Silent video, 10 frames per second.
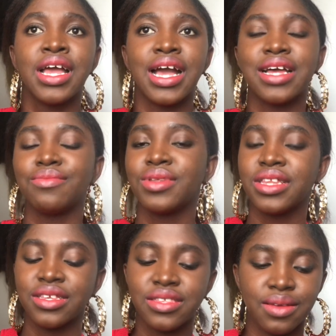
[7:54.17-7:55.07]
And
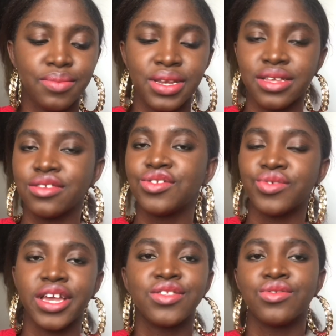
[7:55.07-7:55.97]
please
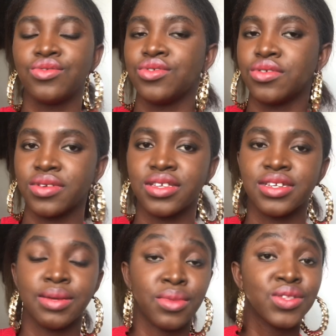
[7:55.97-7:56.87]
try to do your research.
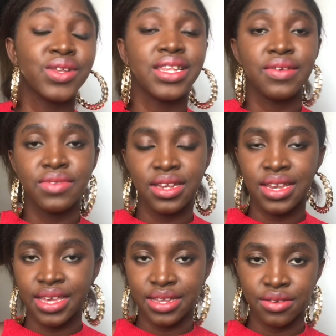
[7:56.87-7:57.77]
I'm going to leave the
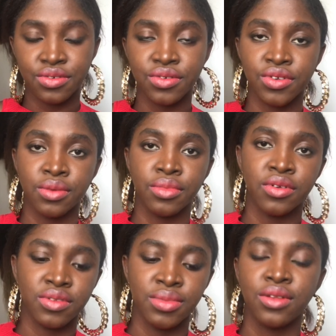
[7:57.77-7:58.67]
link in the description
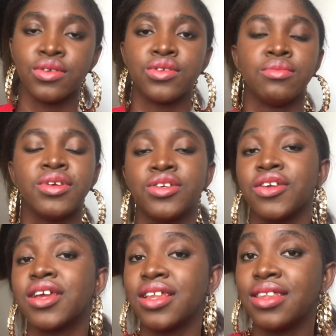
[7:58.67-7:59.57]
box below. So make sure you
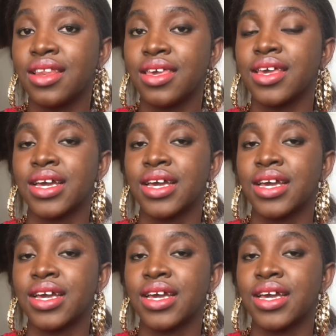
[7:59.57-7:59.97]
click the link